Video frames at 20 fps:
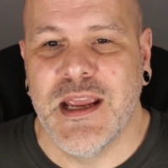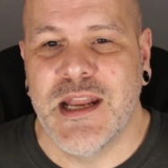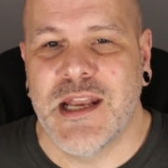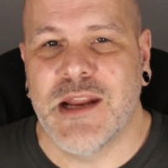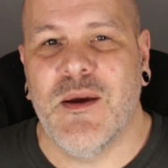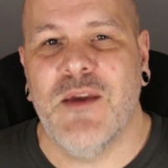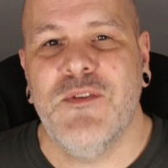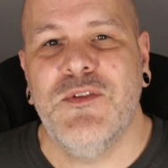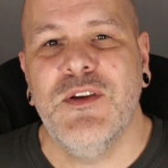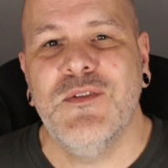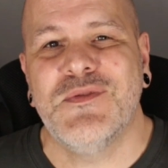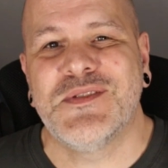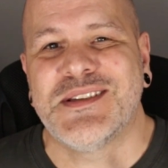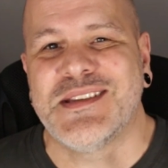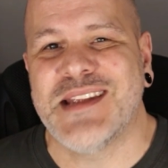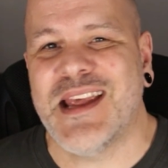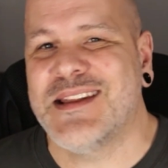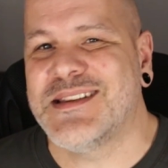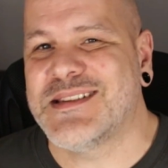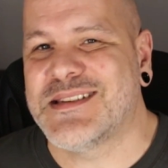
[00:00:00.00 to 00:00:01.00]
Now, if you've
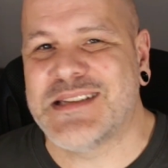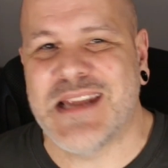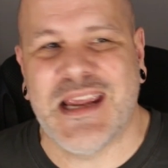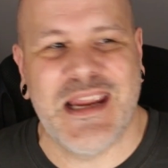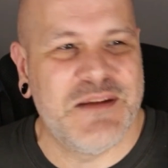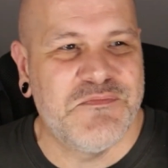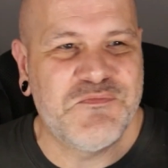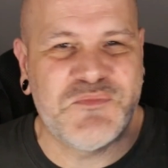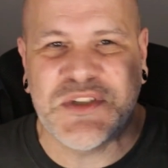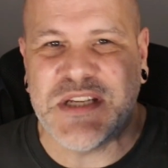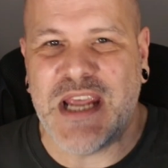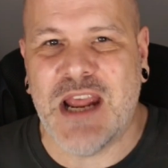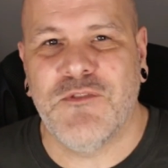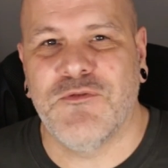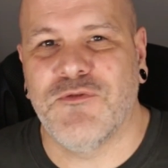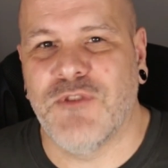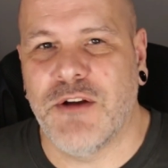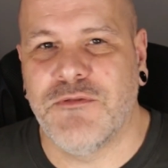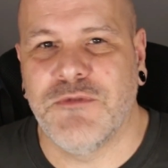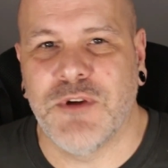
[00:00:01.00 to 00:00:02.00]
sent, say, 10
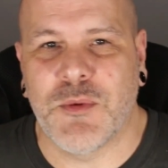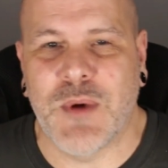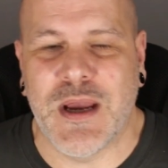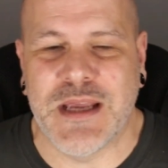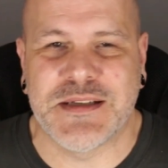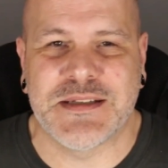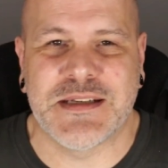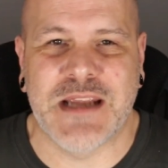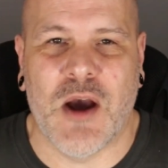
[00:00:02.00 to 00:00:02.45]
friend requests